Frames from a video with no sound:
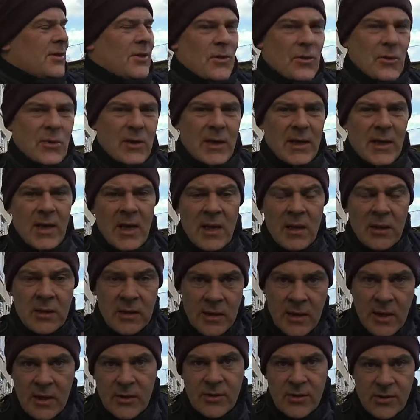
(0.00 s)
Look at,
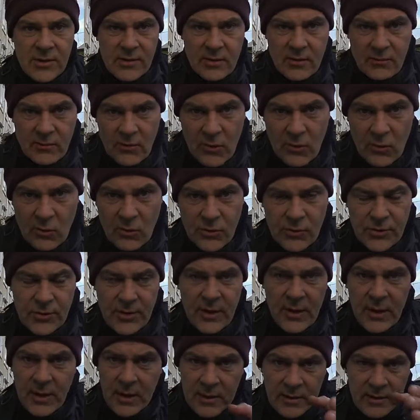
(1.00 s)
yes, of course,
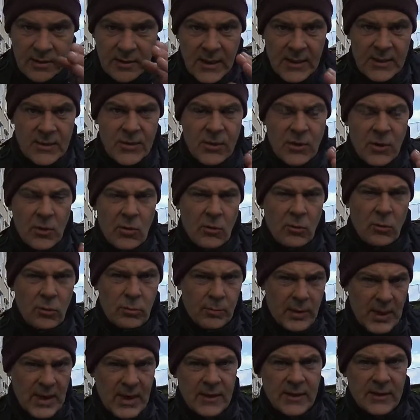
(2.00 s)
that's the old
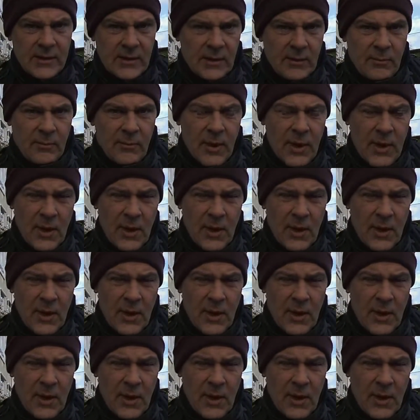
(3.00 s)
paradigm,